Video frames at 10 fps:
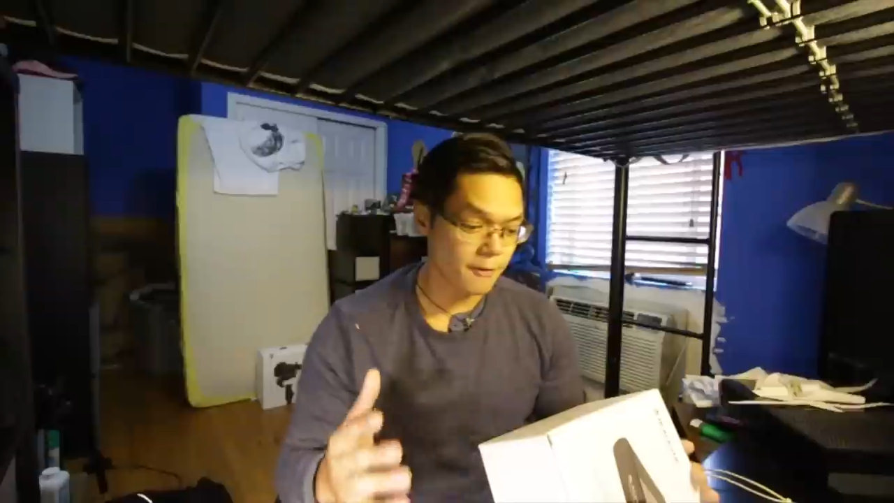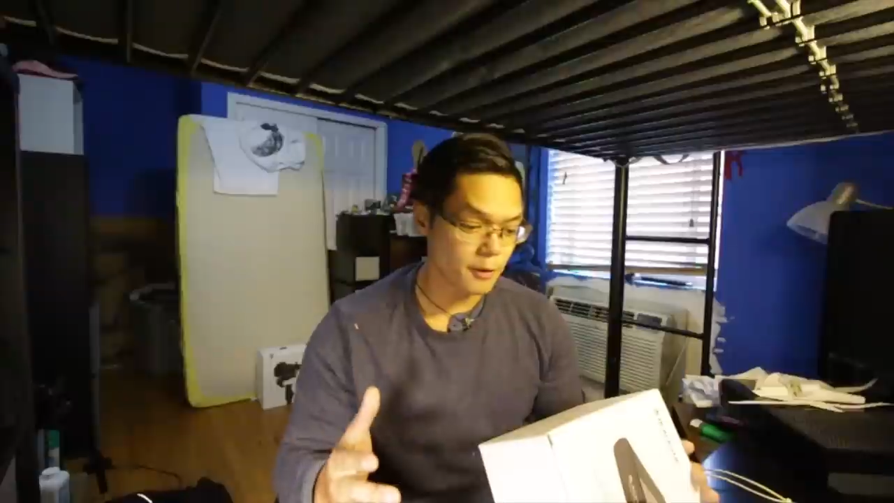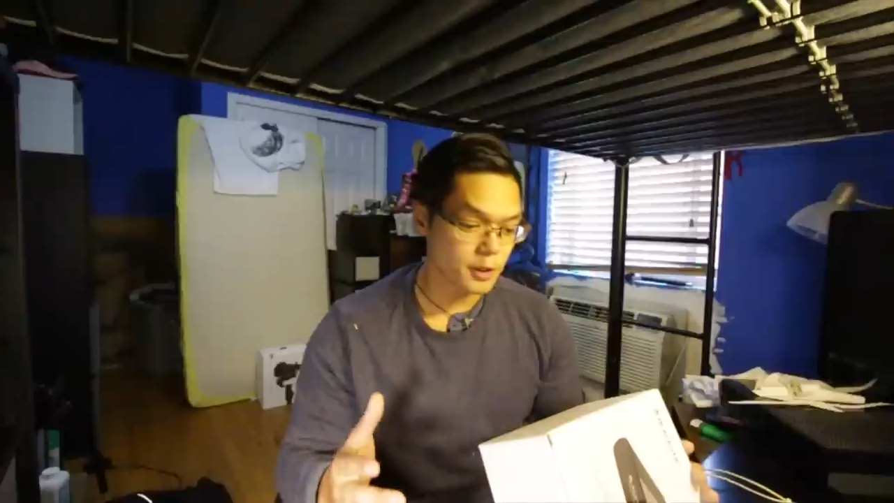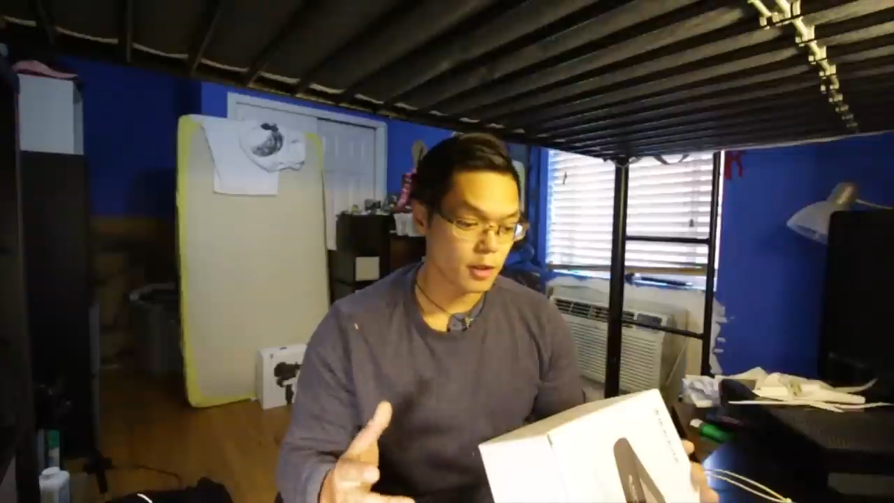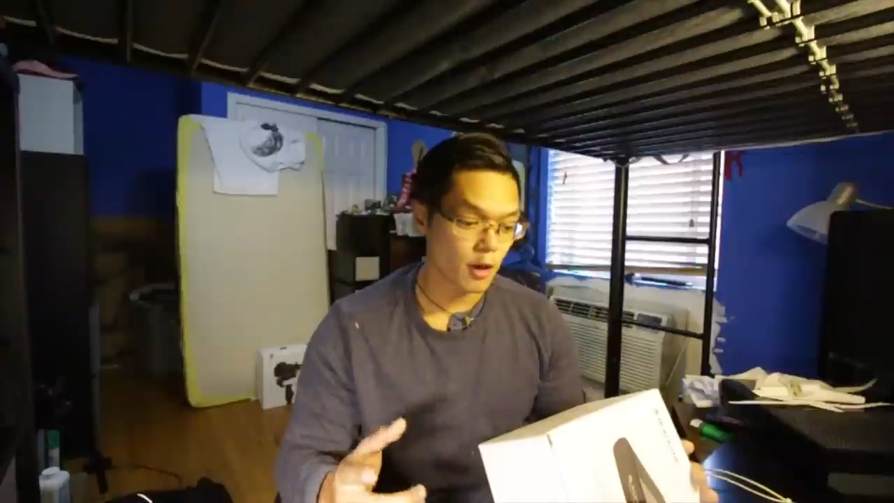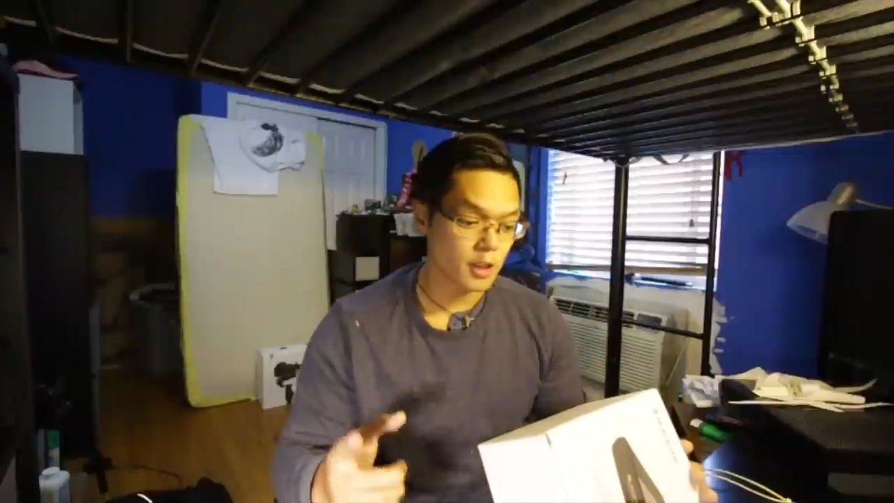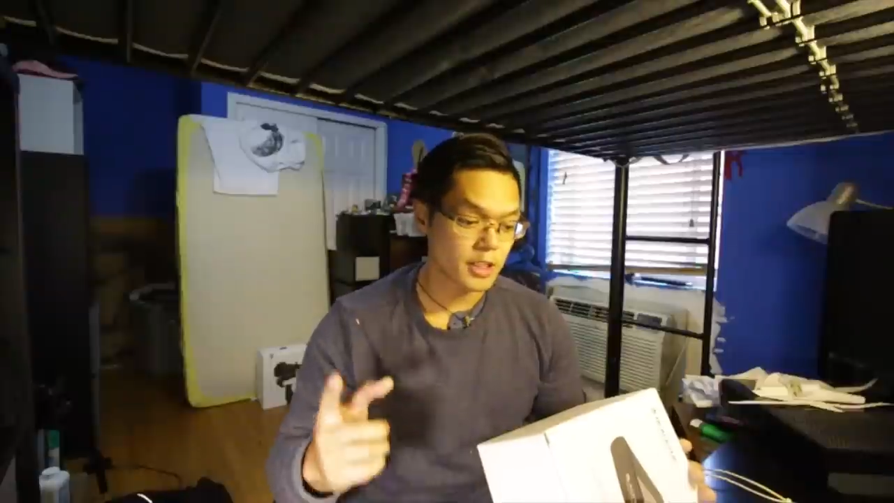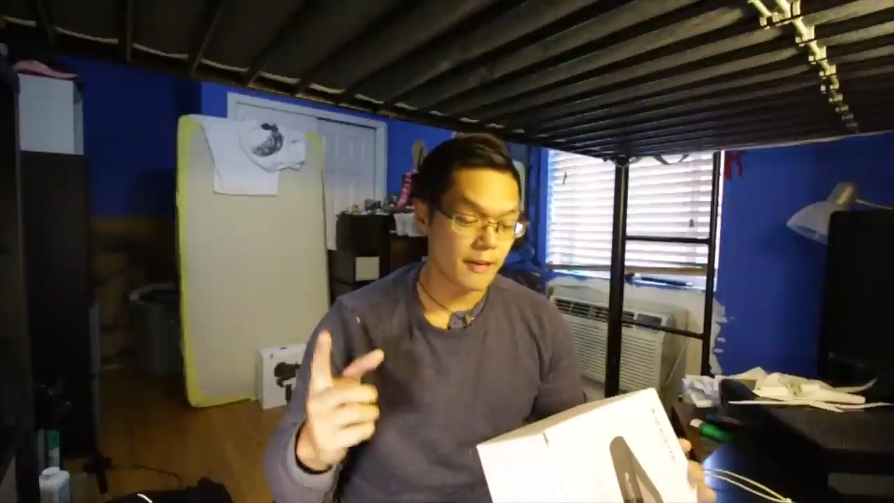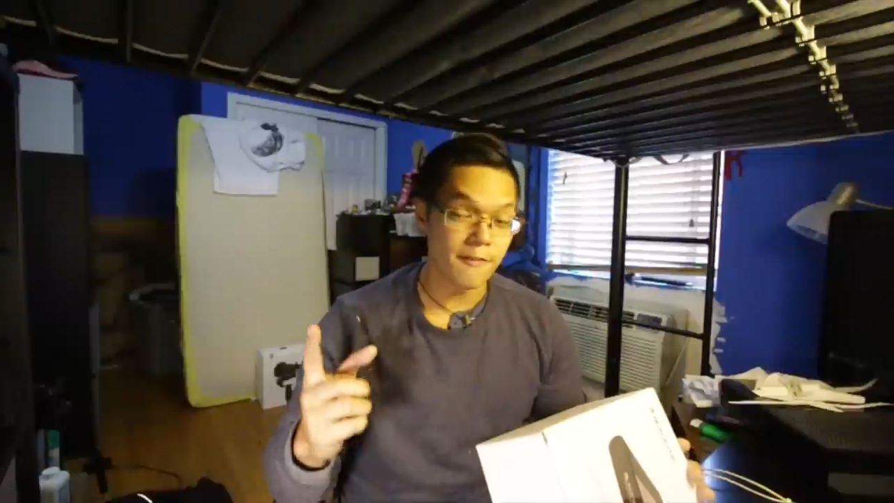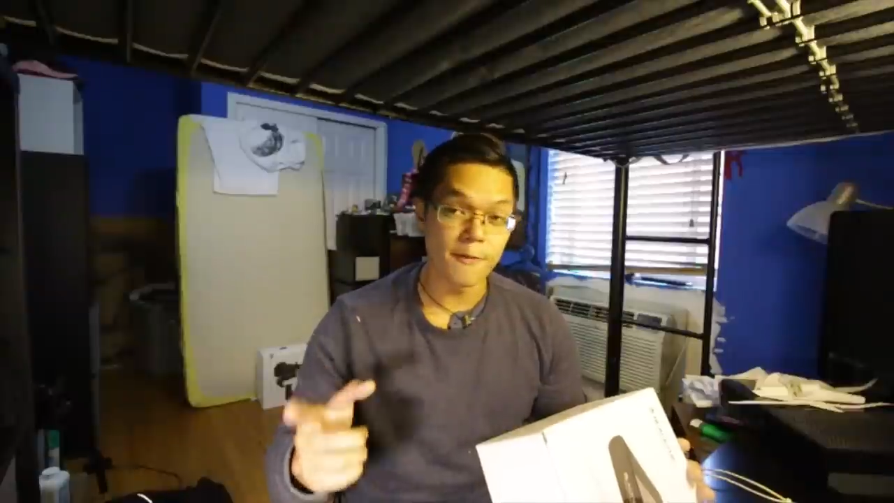Full
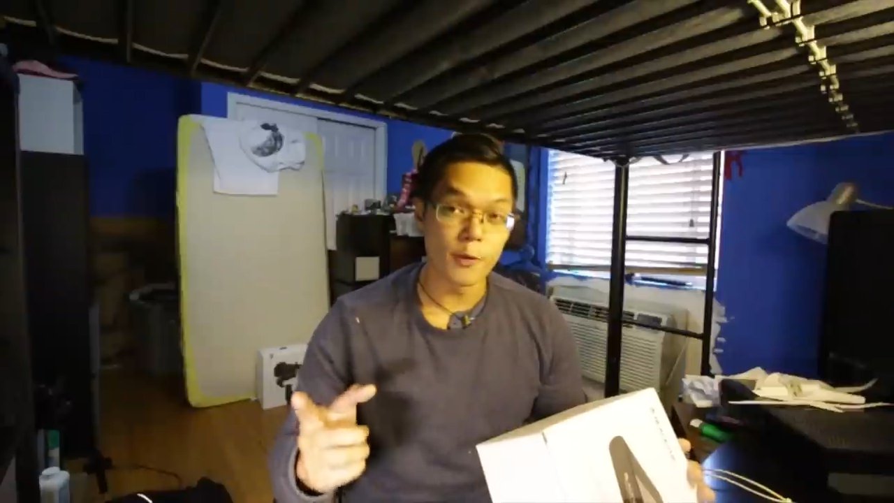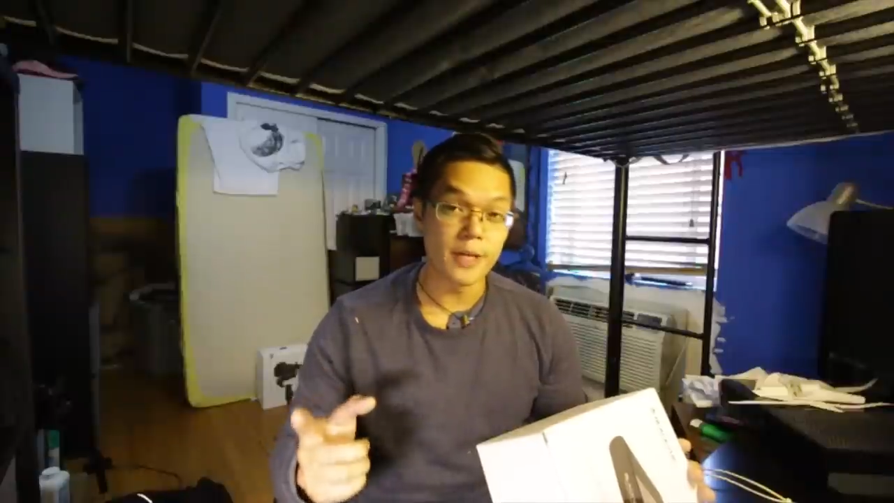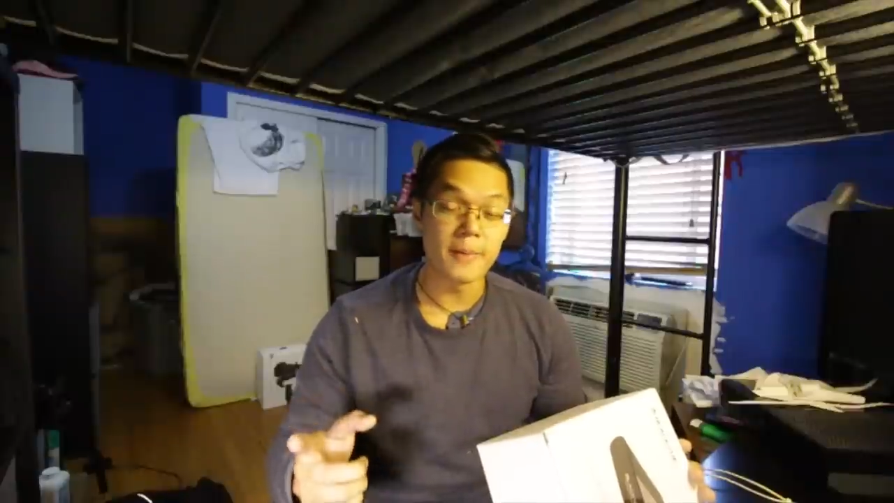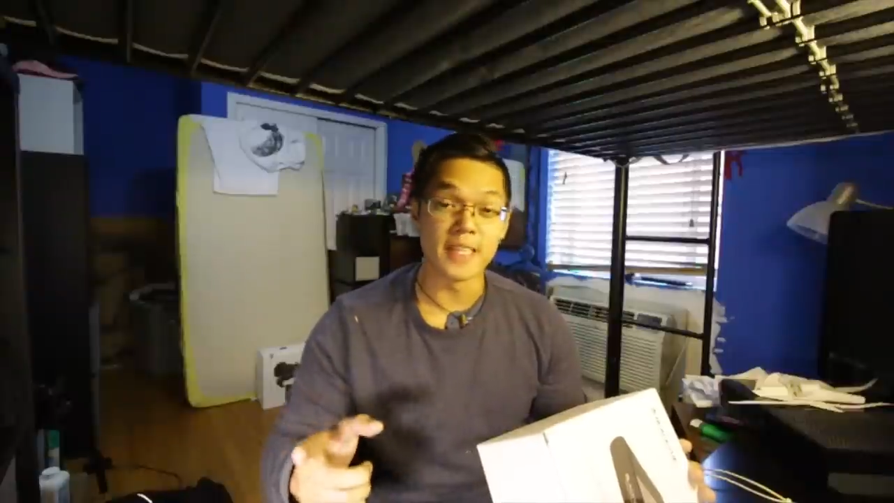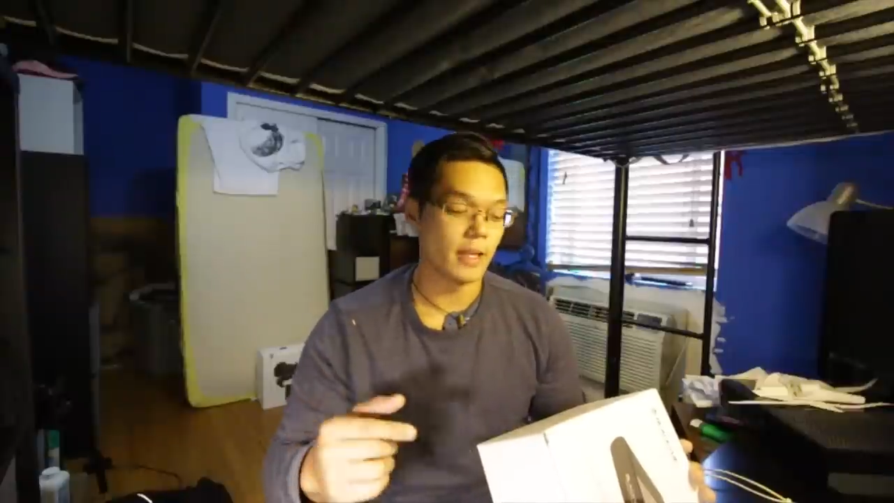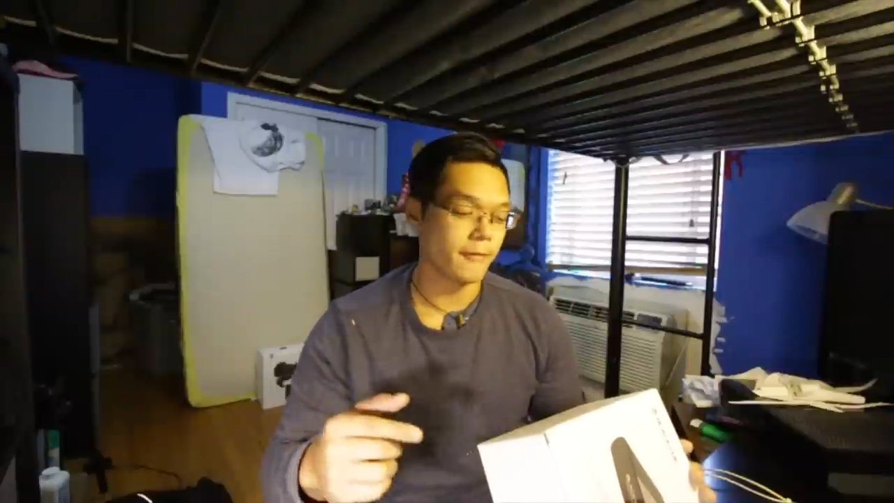charge in 40 minutes